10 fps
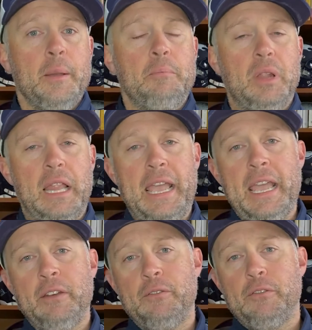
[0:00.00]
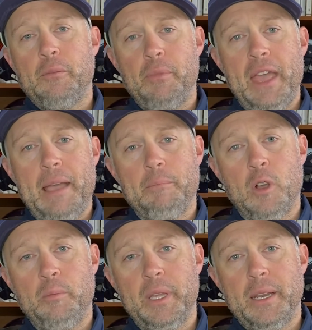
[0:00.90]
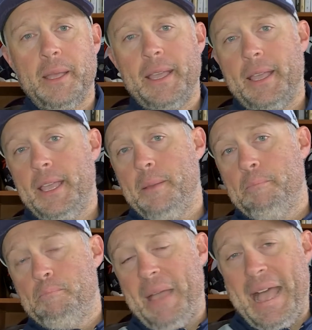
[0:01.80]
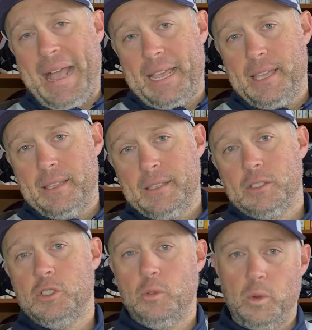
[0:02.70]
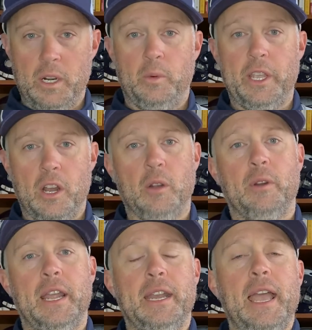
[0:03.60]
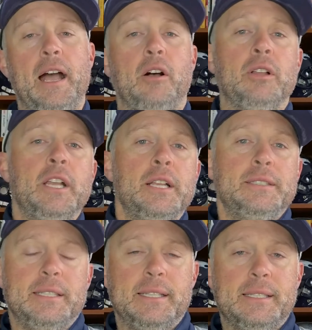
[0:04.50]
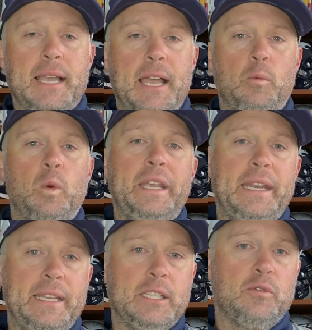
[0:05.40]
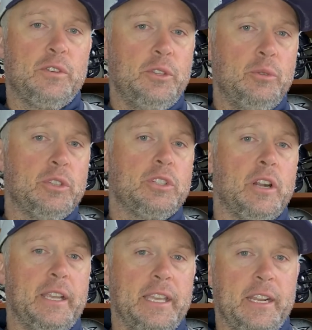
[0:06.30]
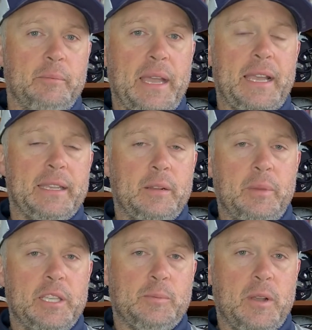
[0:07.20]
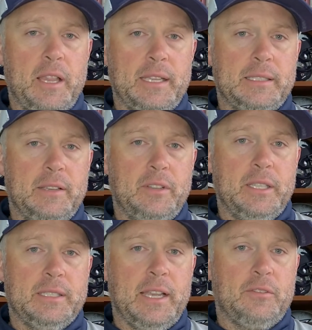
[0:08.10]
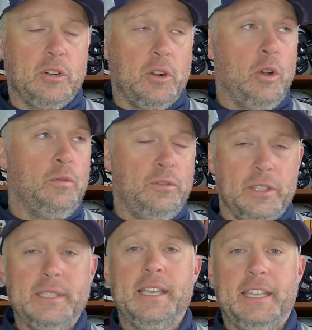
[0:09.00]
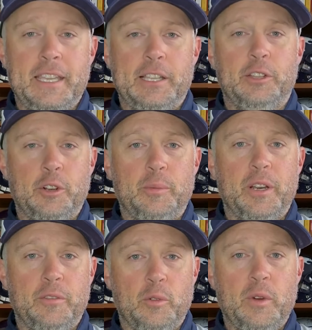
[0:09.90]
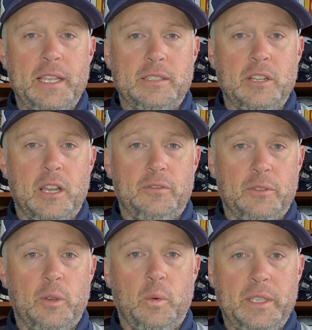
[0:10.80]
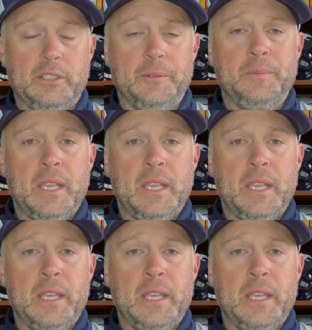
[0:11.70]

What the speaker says: plan from that moment back to where we are right now to decide when it is for you to start getting back into baseball activities after hopefully taking a little bit of a rest off for the winter.